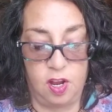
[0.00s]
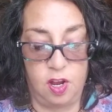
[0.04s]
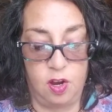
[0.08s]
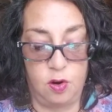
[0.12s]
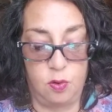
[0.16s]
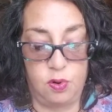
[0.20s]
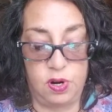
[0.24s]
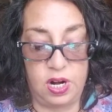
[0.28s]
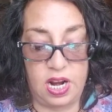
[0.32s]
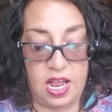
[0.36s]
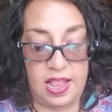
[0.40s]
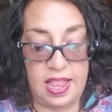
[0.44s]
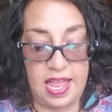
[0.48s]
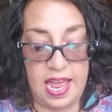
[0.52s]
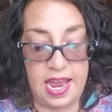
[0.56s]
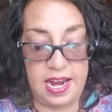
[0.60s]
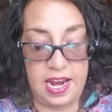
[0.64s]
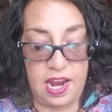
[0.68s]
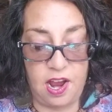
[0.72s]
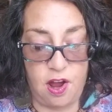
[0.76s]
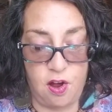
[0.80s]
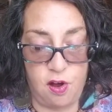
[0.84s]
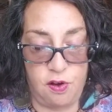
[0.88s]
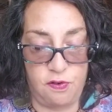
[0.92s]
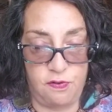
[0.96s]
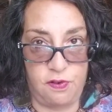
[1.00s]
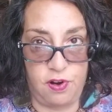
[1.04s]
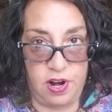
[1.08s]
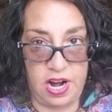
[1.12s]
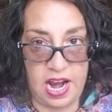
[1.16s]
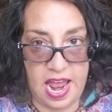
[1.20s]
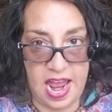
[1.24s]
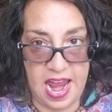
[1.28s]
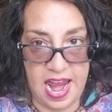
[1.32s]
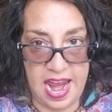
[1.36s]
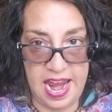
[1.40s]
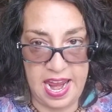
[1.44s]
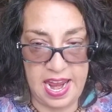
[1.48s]
When I let go of what
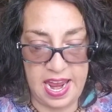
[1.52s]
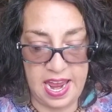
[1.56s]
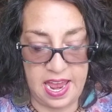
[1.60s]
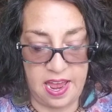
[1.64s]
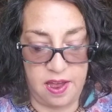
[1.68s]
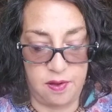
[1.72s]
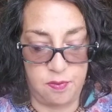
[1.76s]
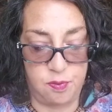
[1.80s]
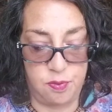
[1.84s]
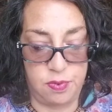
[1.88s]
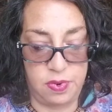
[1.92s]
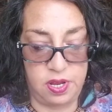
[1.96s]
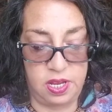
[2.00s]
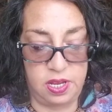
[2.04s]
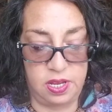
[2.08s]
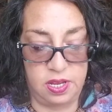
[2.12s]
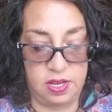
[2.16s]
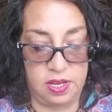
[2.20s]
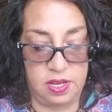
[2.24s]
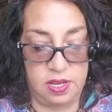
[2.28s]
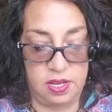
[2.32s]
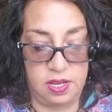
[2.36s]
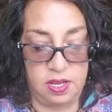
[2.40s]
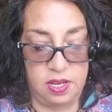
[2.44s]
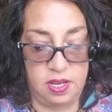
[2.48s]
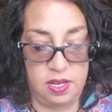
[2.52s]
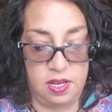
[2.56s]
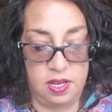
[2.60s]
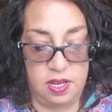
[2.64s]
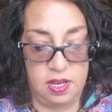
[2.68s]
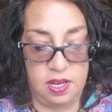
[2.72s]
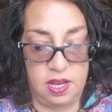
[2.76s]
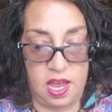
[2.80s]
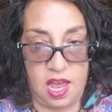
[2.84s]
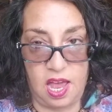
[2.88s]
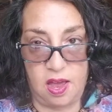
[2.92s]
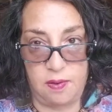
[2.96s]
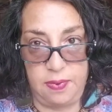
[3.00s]
I am,
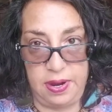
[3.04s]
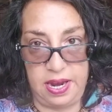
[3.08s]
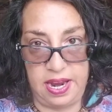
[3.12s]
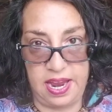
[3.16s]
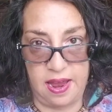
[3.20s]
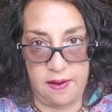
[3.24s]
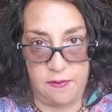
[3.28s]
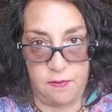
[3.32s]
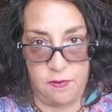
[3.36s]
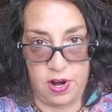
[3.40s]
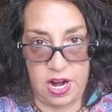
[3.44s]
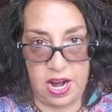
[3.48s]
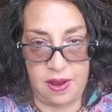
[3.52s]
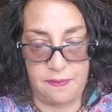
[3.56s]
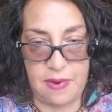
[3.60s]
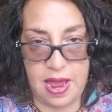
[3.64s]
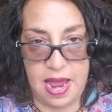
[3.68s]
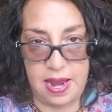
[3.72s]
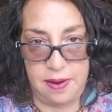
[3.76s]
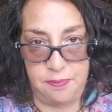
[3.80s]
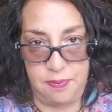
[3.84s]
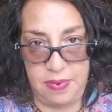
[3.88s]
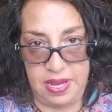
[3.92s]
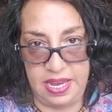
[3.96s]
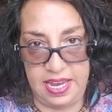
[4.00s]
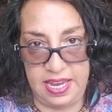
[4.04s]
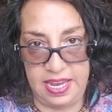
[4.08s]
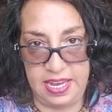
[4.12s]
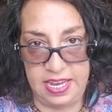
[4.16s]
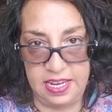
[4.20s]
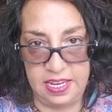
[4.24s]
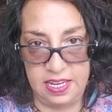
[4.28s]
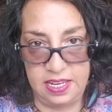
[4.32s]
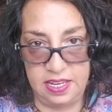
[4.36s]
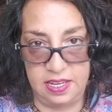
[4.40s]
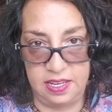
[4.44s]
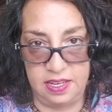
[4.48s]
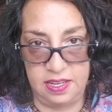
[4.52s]
I become what I might be.